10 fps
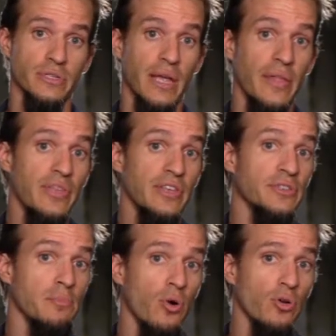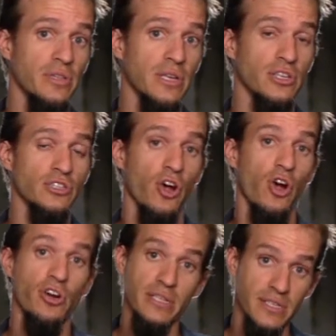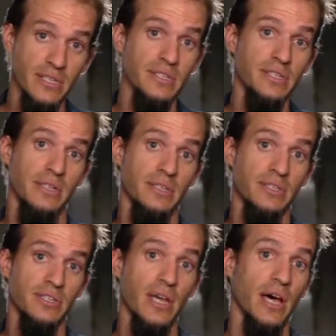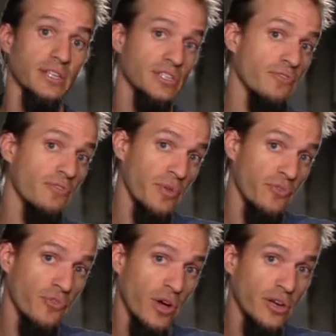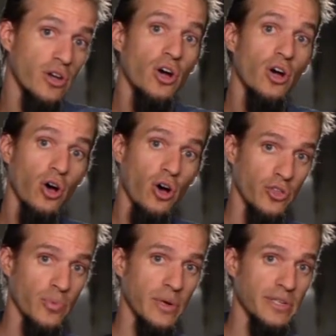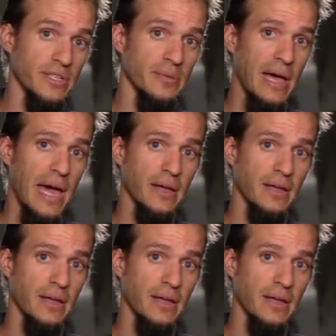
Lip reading: and these moldings are consistent in size from the front all the way to the back.